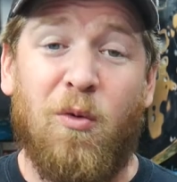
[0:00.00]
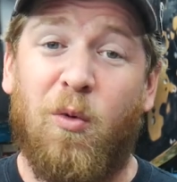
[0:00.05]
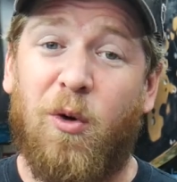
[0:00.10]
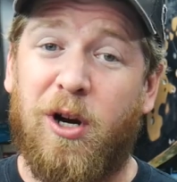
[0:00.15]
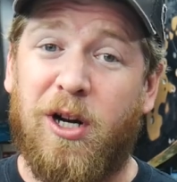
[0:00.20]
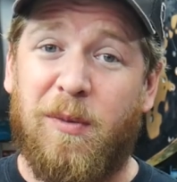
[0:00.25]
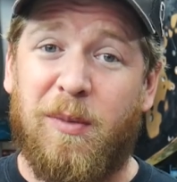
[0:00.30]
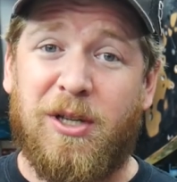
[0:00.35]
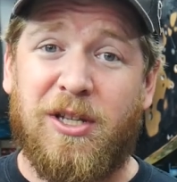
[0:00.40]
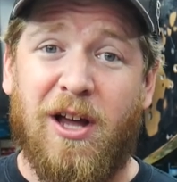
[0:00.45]
We're
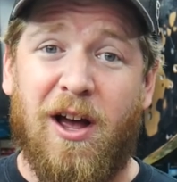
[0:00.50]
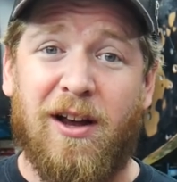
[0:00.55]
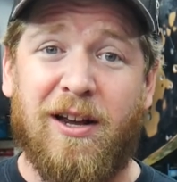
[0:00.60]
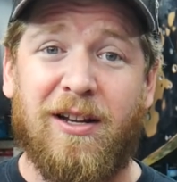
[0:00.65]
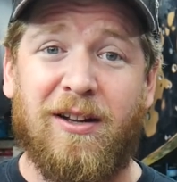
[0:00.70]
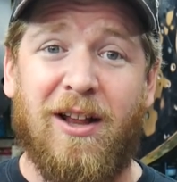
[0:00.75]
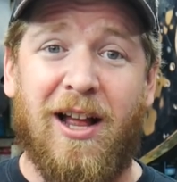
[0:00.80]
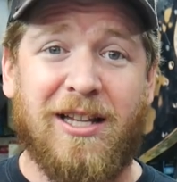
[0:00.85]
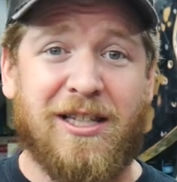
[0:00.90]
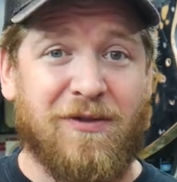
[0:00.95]
going to be
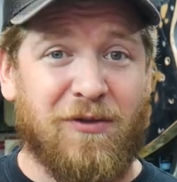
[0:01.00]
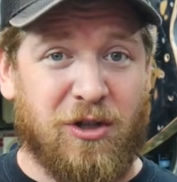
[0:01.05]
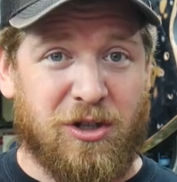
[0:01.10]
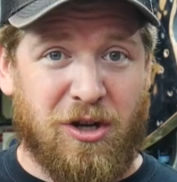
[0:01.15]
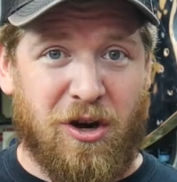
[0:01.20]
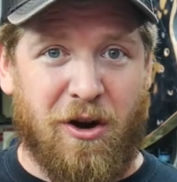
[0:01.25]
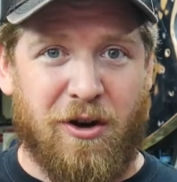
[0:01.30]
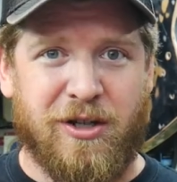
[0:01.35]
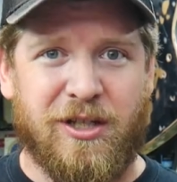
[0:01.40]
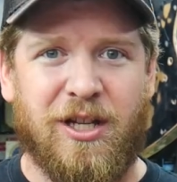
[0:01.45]
talking lots of
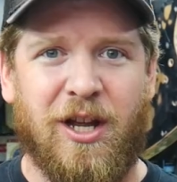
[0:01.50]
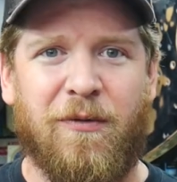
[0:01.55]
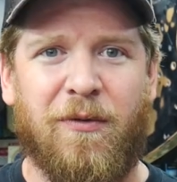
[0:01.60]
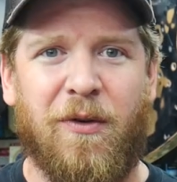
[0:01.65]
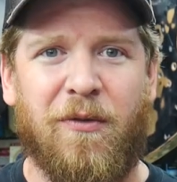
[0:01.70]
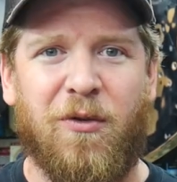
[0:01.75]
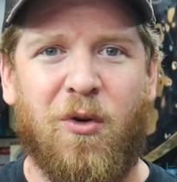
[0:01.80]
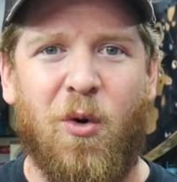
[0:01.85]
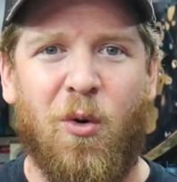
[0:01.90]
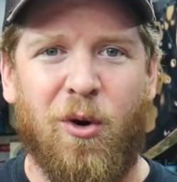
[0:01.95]
guitar stuff,
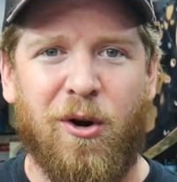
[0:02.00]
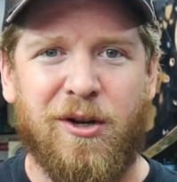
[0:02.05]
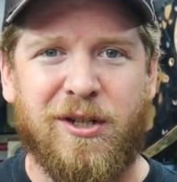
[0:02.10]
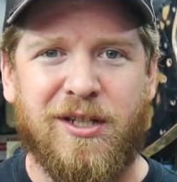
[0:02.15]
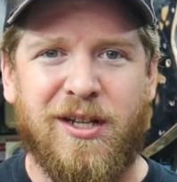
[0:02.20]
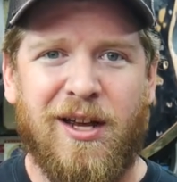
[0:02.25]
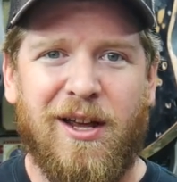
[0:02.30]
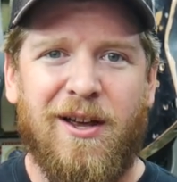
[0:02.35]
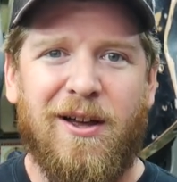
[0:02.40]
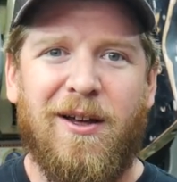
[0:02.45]
of
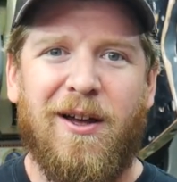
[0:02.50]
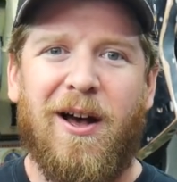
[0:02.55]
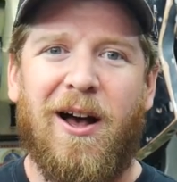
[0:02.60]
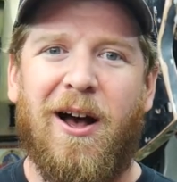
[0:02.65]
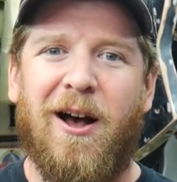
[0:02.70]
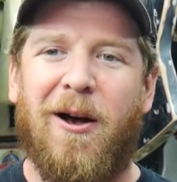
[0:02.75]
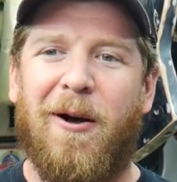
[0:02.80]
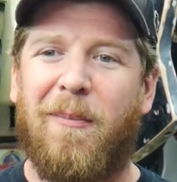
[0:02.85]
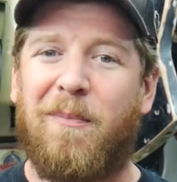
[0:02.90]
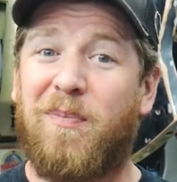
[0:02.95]
course,
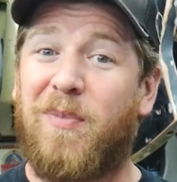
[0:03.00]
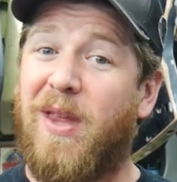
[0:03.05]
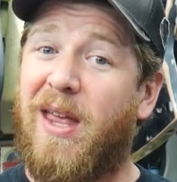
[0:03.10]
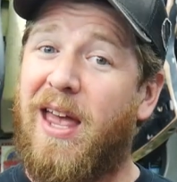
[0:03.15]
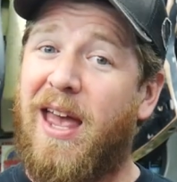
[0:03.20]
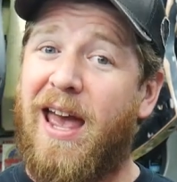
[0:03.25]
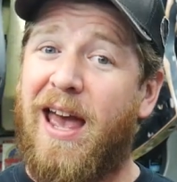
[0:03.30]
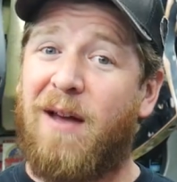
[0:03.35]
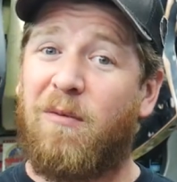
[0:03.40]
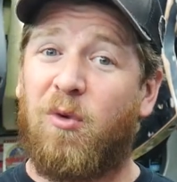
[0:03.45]
um,
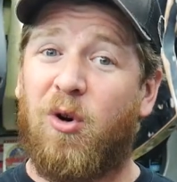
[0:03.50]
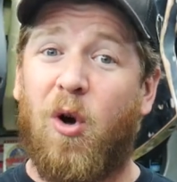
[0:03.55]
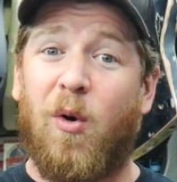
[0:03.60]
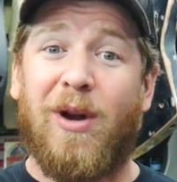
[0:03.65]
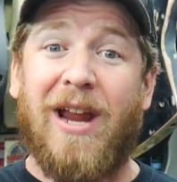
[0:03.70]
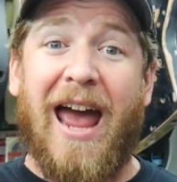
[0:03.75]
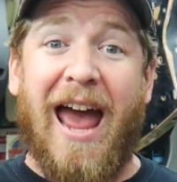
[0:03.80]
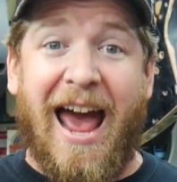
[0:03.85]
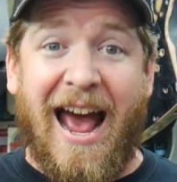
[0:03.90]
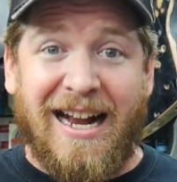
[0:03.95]
and we're
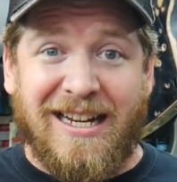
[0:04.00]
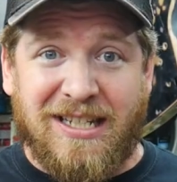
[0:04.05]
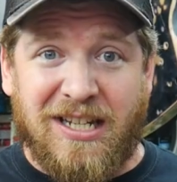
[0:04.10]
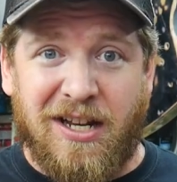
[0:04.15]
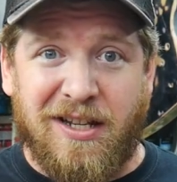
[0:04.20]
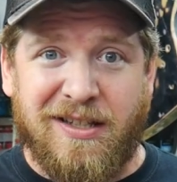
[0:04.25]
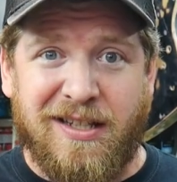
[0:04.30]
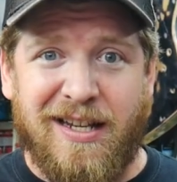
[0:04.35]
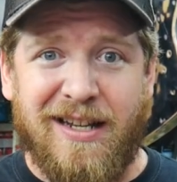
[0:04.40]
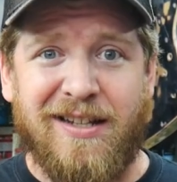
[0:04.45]
going axe
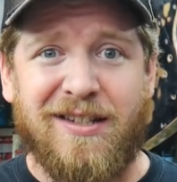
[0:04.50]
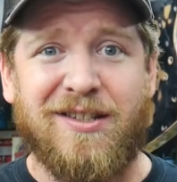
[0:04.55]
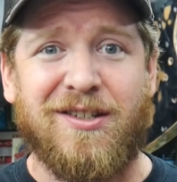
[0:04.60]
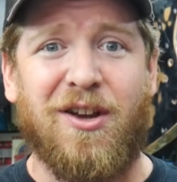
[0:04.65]
hunting.